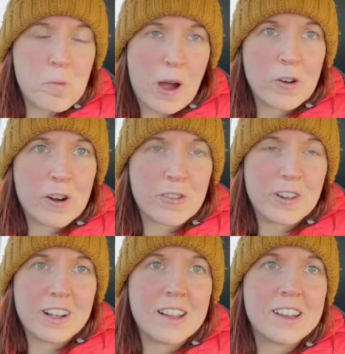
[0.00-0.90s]

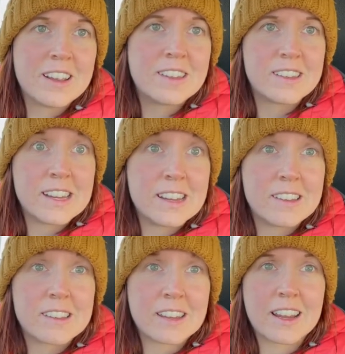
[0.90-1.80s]
powerful
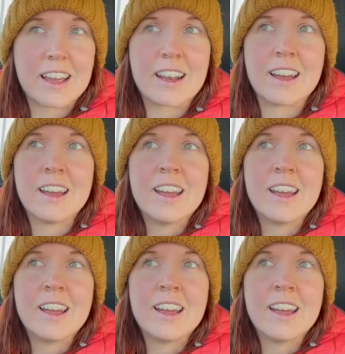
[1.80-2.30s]
seas that kind of